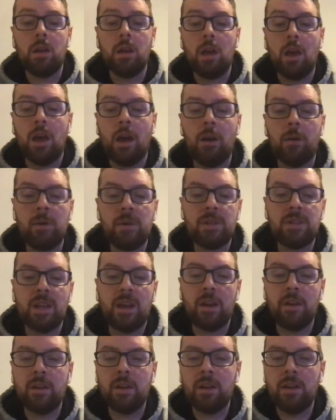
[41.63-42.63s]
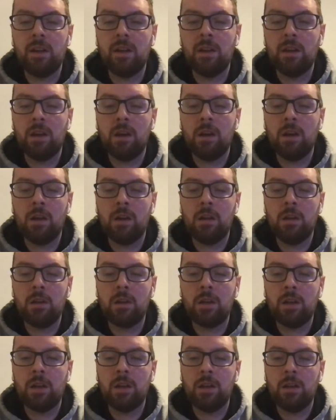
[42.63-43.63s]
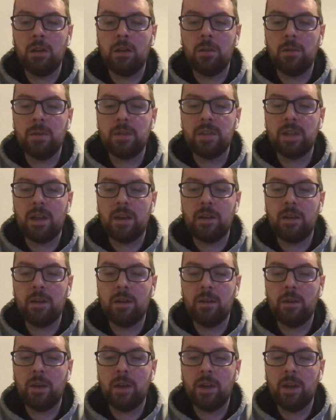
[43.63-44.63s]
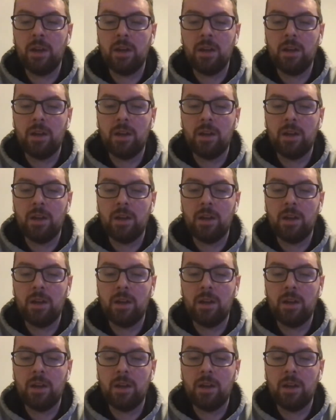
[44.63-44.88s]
How are we sounding and looking? We sounding okay?